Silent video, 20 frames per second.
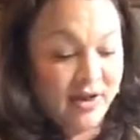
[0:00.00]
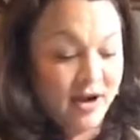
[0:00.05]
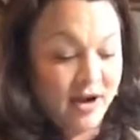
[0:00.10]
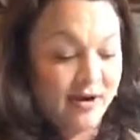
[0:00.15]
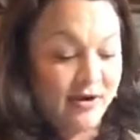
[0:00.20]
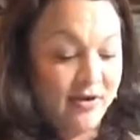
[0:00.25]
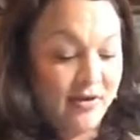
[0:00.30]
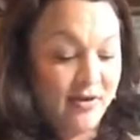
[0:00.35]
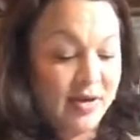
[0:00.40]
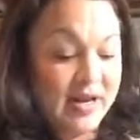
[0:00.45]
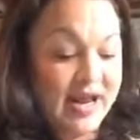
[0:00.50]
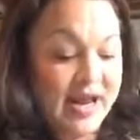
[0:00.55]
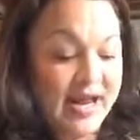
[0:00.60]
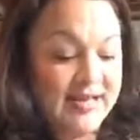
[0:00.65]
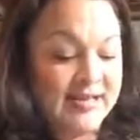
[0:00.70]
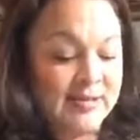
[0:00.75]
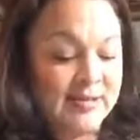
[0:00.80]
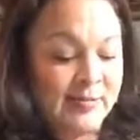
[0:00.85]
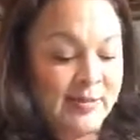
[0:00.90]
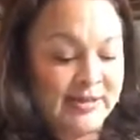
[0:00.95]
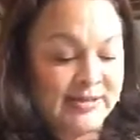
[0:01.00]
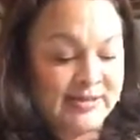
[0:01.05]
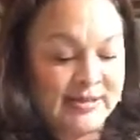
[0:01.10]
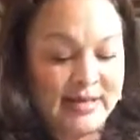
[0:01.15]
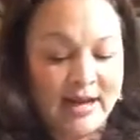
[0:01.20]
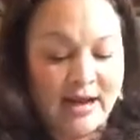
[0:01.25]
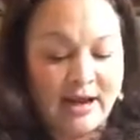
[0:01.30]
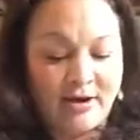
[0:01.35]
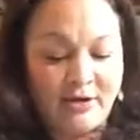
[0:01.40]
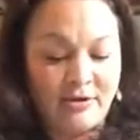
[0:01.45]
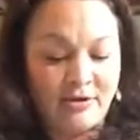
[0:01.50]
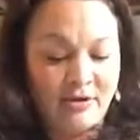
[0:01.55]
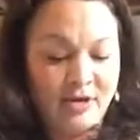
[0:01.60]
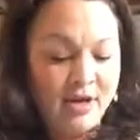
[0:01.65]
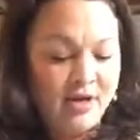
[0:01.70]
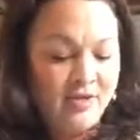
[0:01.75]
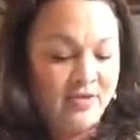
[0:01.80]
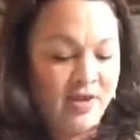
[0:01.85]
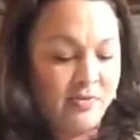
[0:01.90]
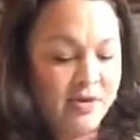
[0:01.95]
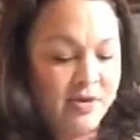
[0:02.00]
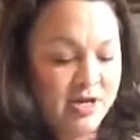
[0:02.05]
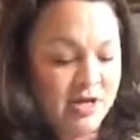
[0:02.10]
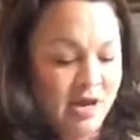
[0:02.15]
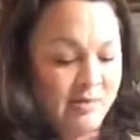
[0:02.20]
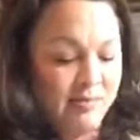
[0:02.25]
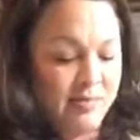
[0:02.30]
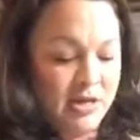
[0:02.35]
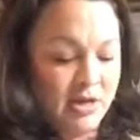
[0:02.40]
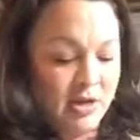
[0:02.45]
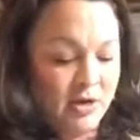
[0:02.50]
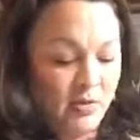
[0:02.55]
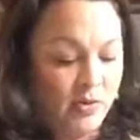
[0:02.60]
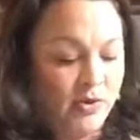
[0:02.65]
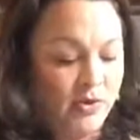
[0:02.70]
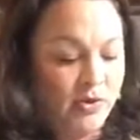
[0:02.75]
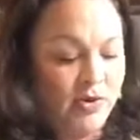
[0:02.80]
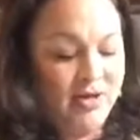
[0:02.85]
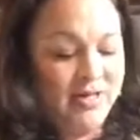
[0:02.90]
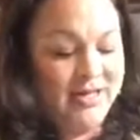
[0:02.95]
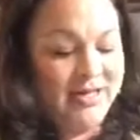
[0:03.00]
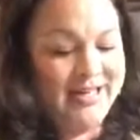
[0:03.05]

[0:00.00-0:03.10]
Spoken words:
arrow and I had to space it out, they would not be equal.